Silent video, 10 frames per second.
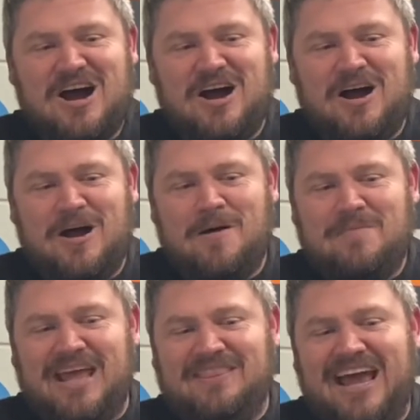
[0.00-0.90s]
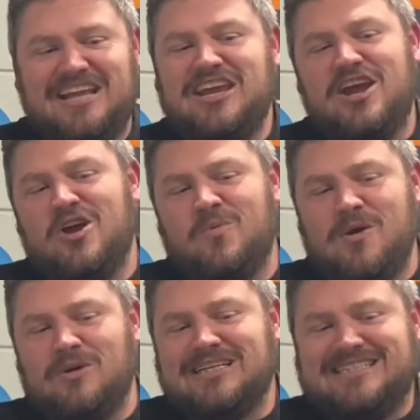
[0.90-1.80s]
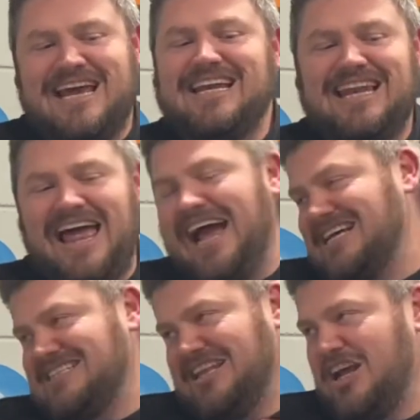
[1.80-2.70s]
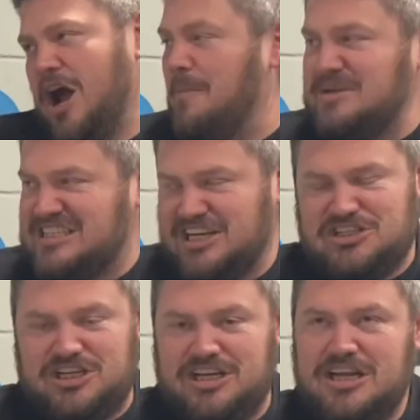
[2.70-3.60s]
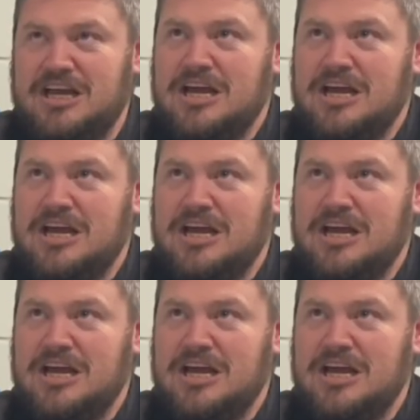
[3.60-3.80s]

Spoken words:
And that year we were dead last in the competition.